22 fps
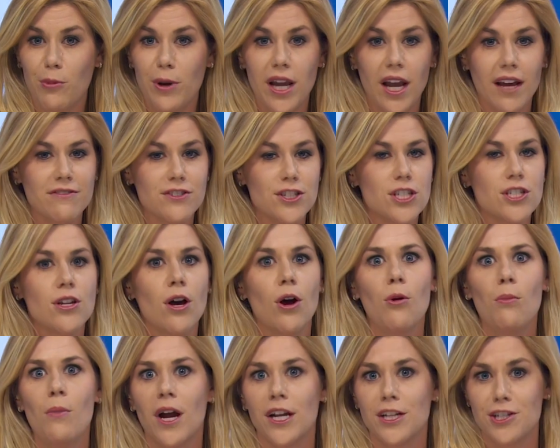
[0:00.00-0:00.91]
We have
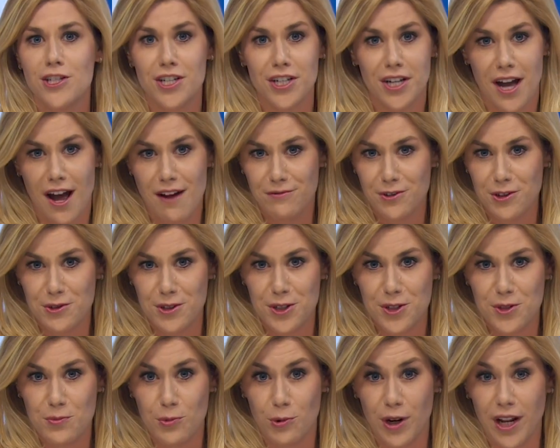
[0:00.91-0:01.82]
so much to cover
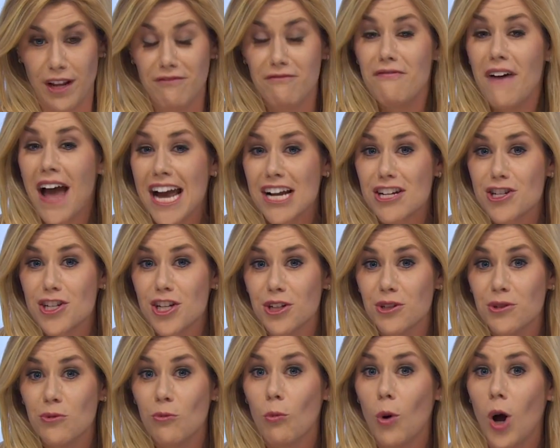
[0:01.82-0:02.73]
this morning.
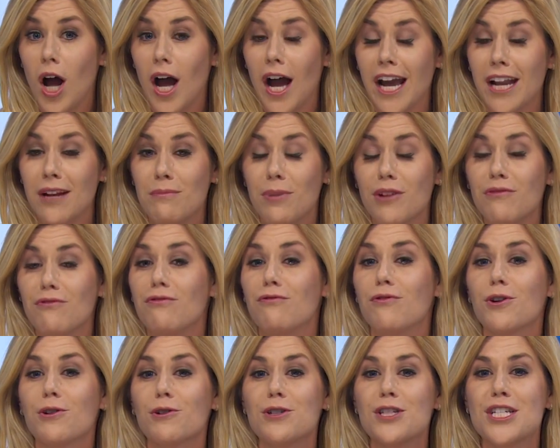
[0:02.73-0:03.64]
Fashion, wine, but
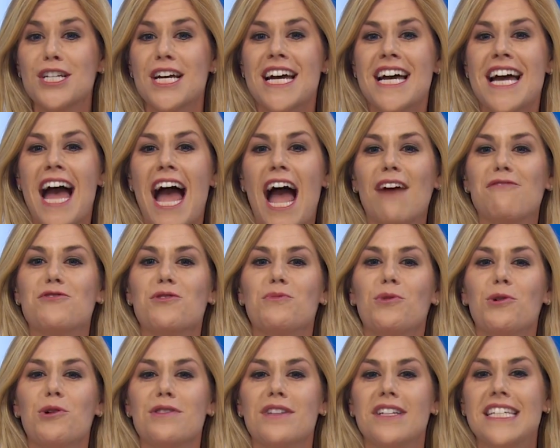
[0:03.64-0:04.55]
first, after
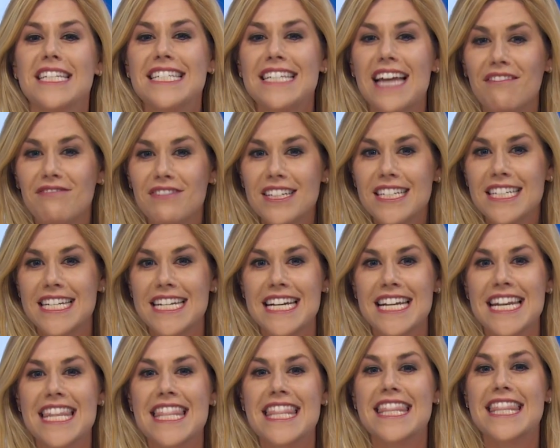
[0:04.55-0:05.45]
more than
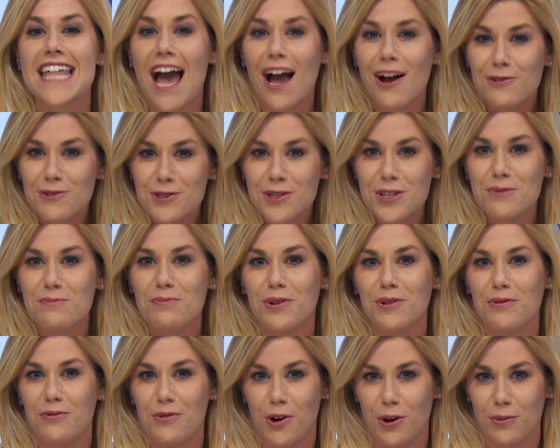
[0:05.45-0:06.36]
seventeen thousand
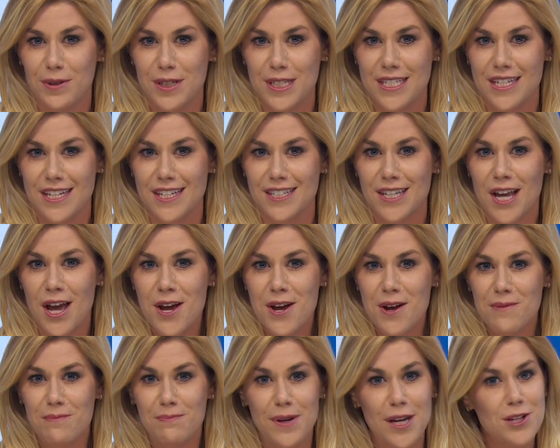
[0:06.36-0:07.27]
performances,
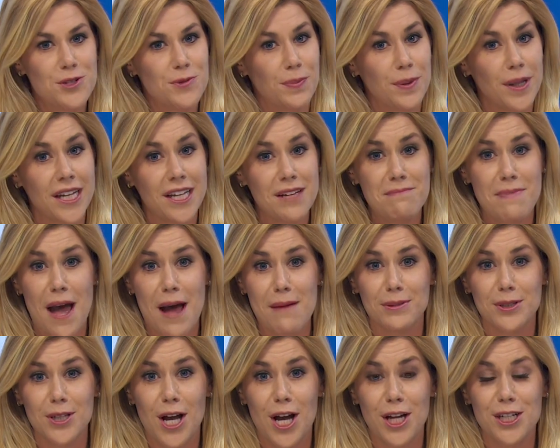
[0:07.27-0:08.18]
Beach Blanket
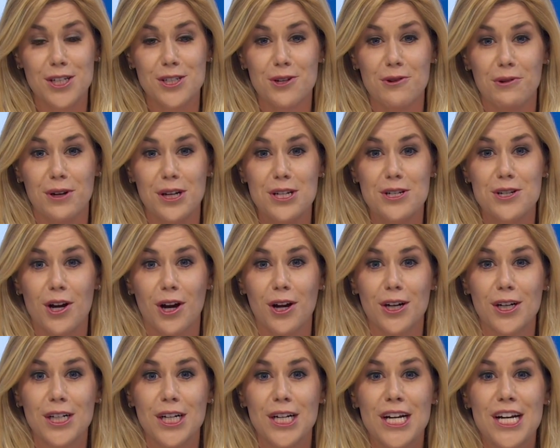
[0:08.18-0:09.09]
Babylon is going
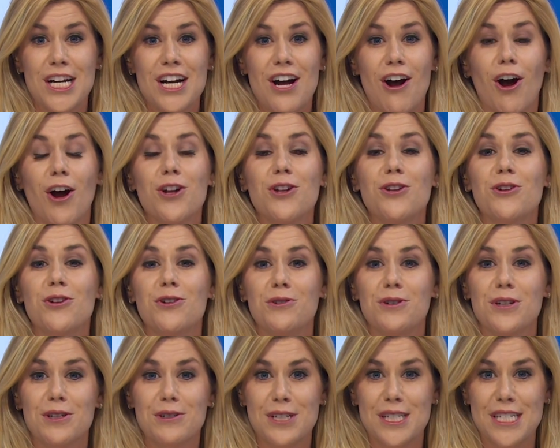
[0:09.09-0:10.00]
dark on New
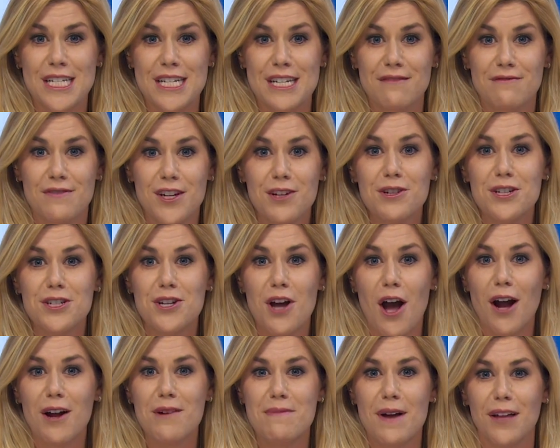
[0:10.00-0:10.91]
Year's Eve. Here to
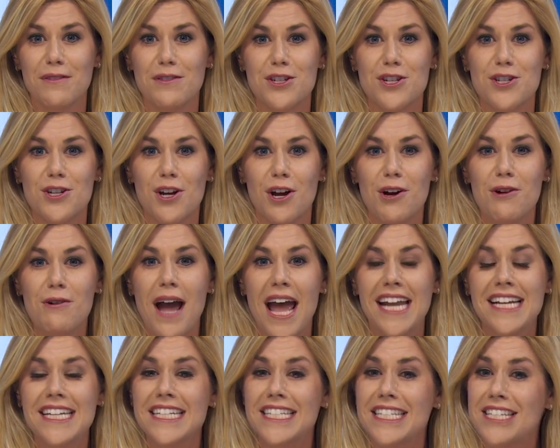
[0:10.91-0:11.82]
talk about the show
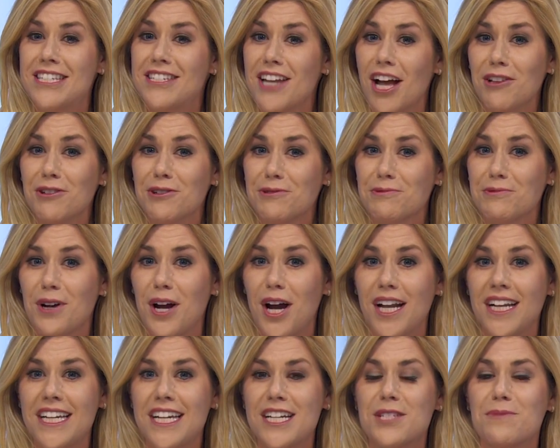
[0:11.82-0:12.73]
and its stellar
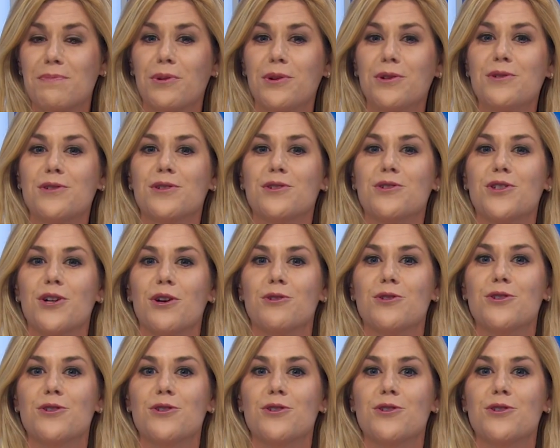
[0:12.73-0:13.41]
run is producer Jo